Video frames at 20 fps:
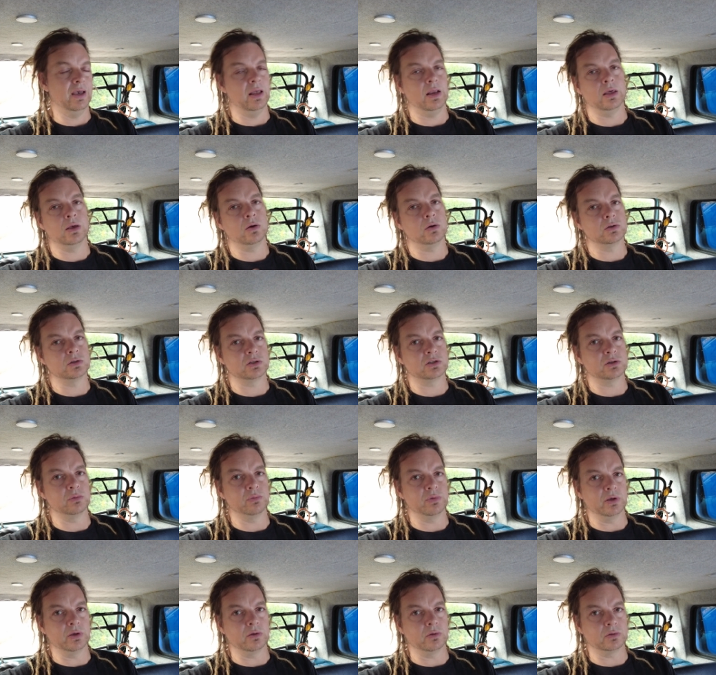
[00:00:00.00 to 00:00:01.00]
and it causes
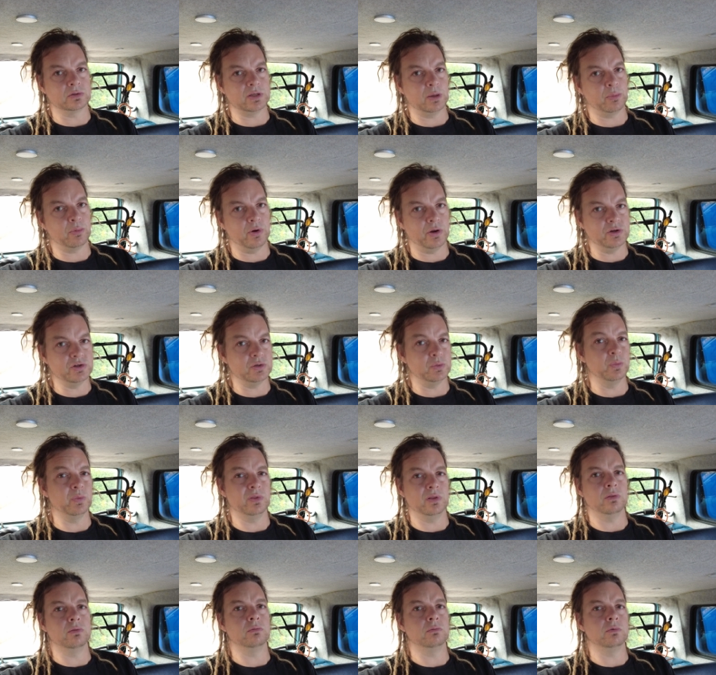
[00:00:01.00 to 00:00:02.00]
something called separation
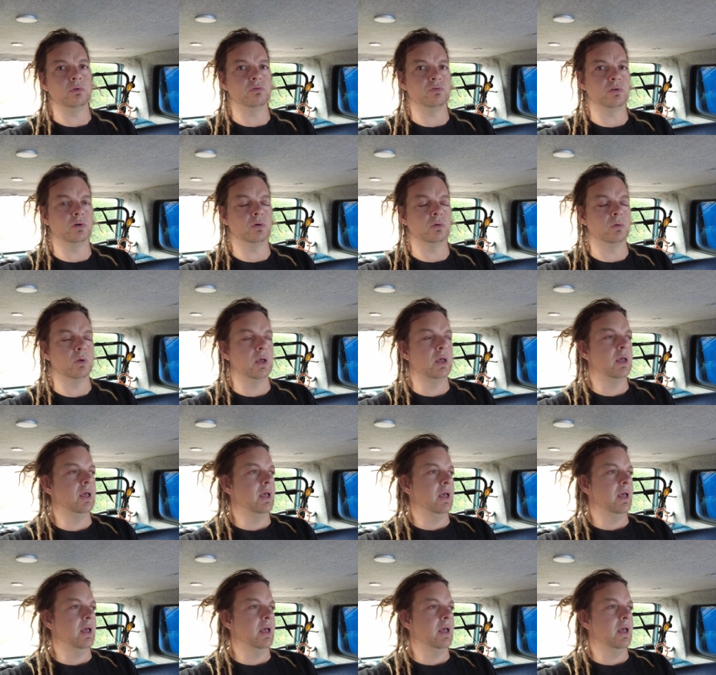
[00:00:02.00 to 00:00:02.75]
within your fuel.